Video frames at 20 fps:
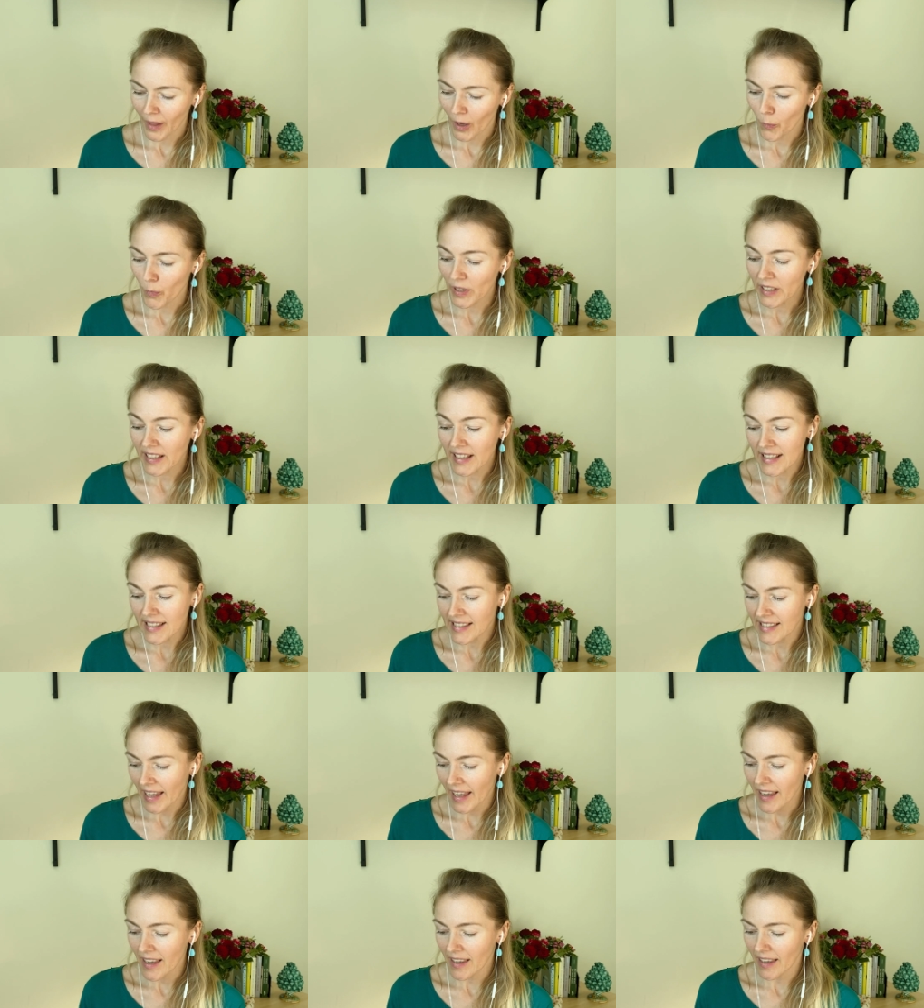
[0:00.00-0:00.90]
what he's
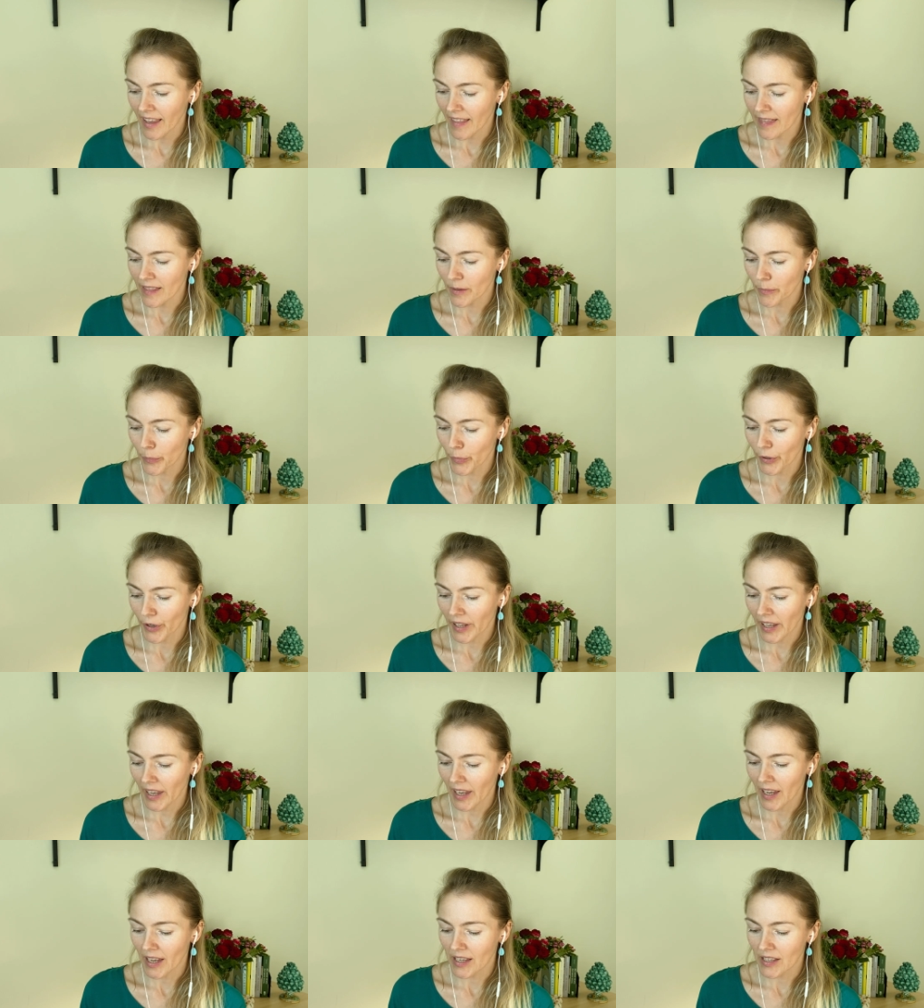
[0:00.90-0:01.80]
saying in the
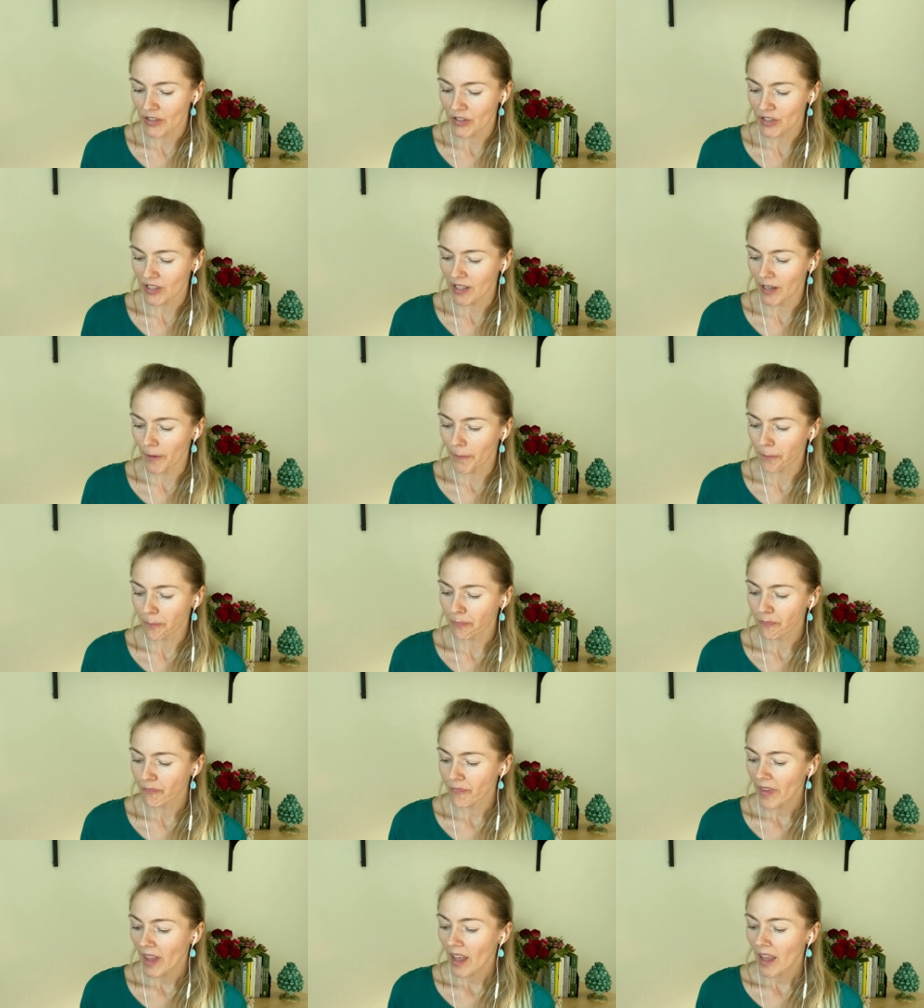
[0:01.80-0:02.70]
book is um,
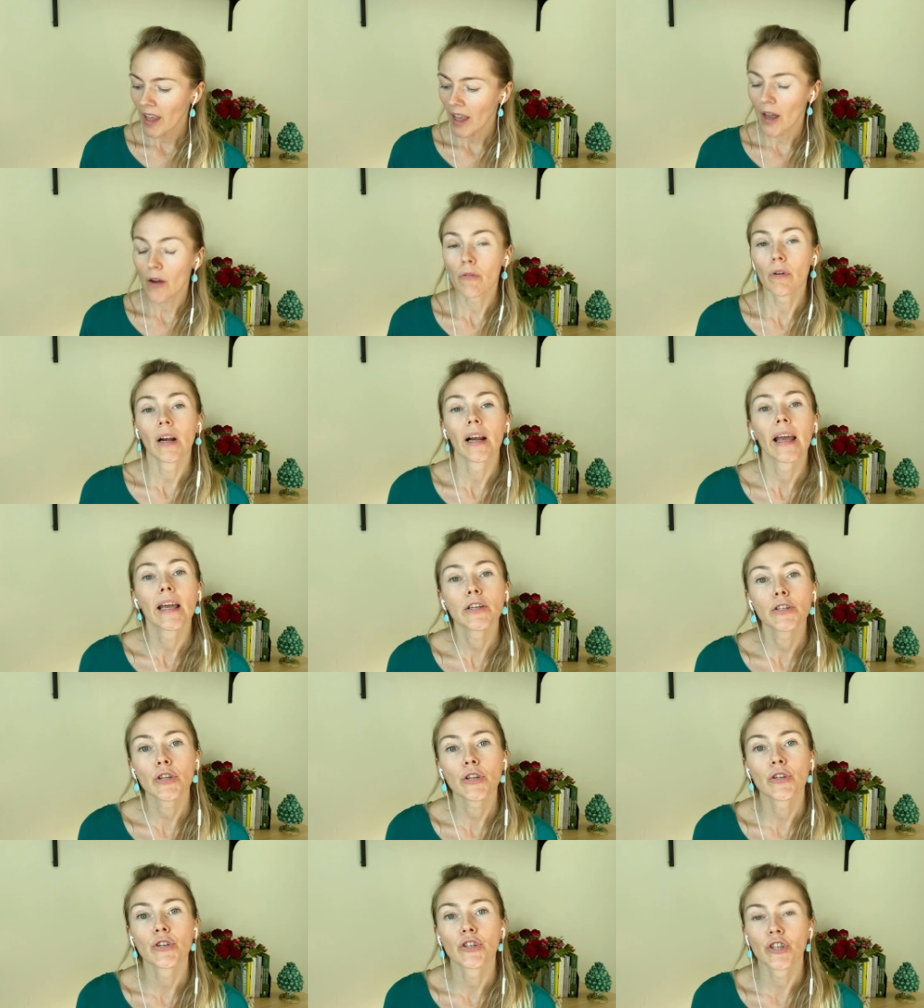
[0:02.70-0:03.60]
a
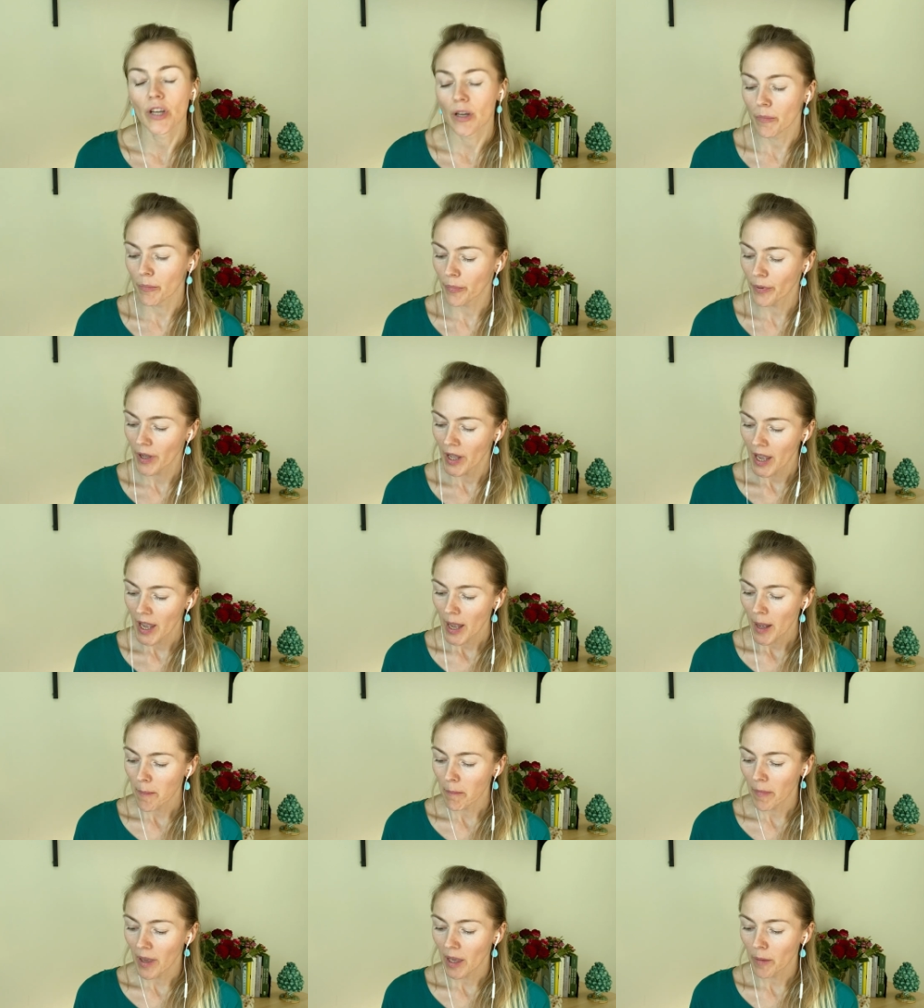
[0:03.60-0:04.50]
relationship
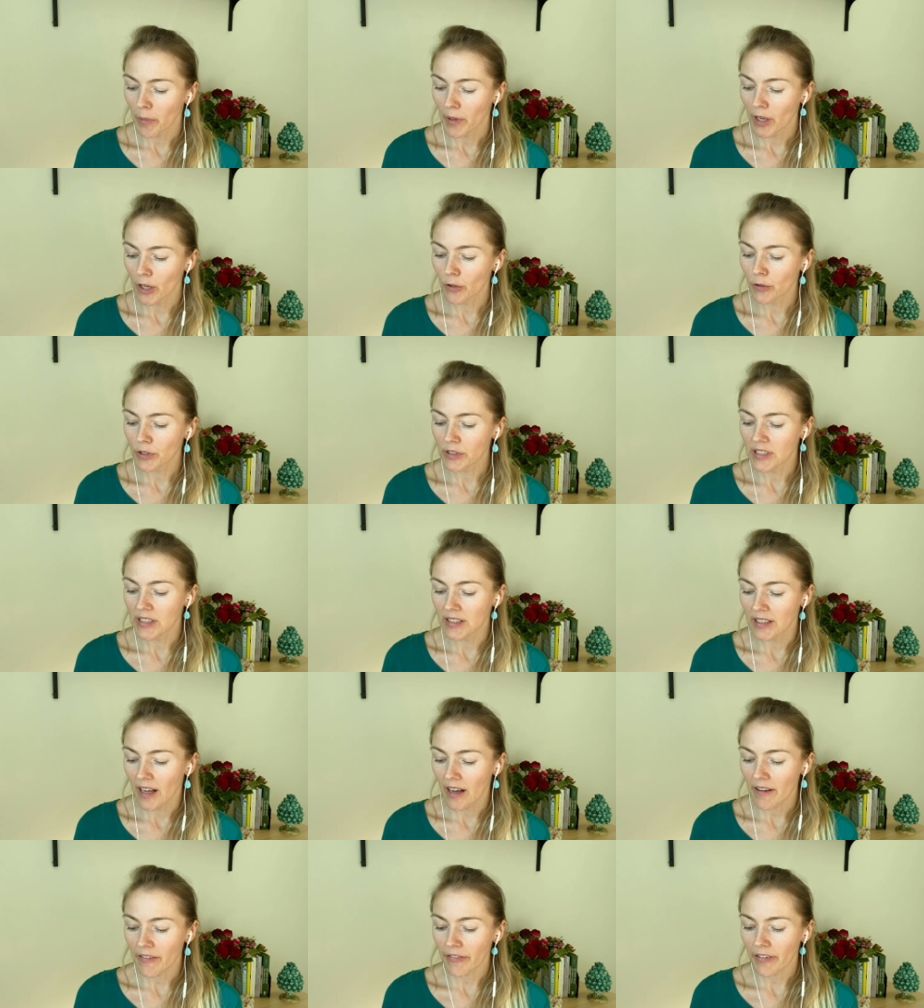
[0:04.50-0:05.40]
may be good
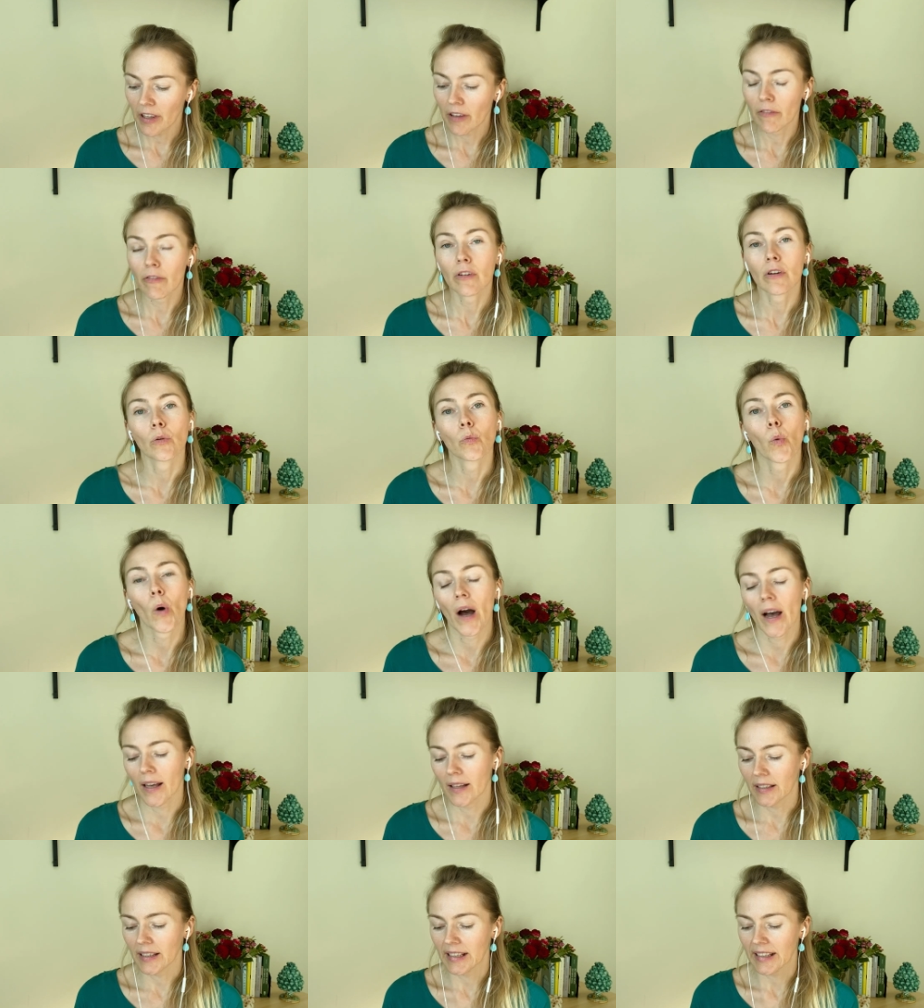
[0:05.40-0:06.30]
enough even
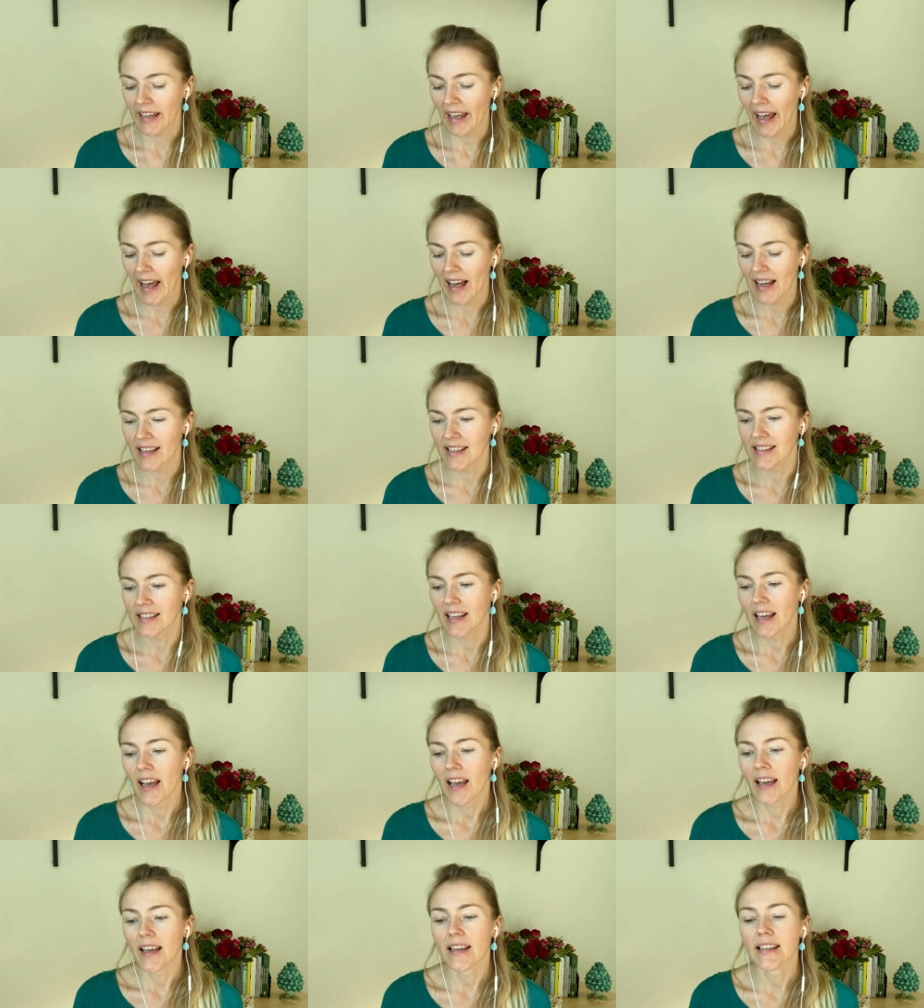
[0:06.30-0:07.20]
while it has
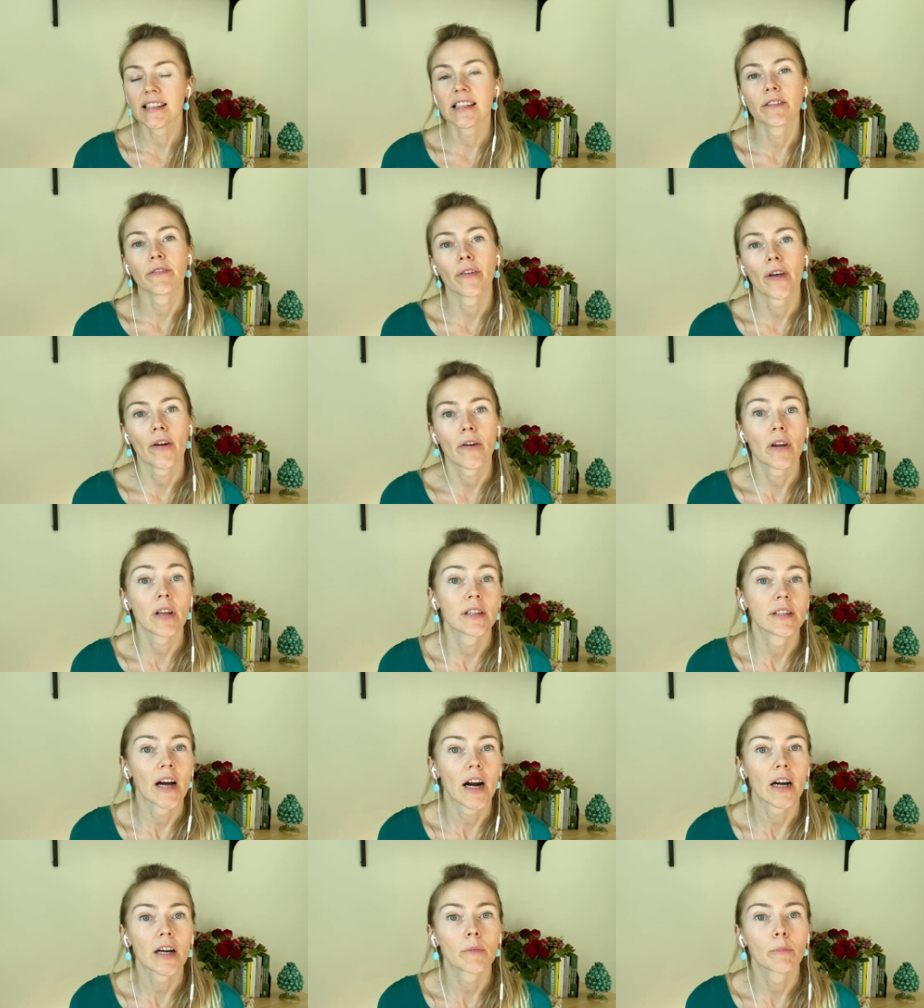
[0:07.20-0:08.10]
its very
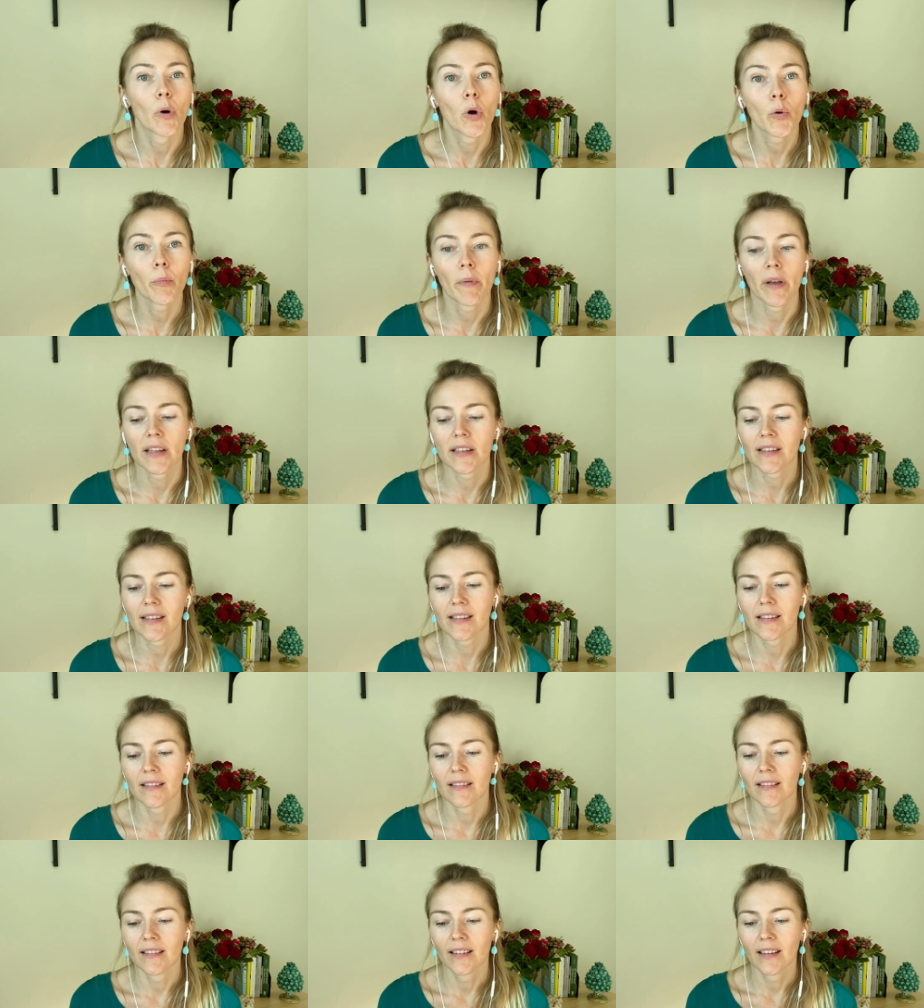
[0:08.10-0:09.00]
dark moments.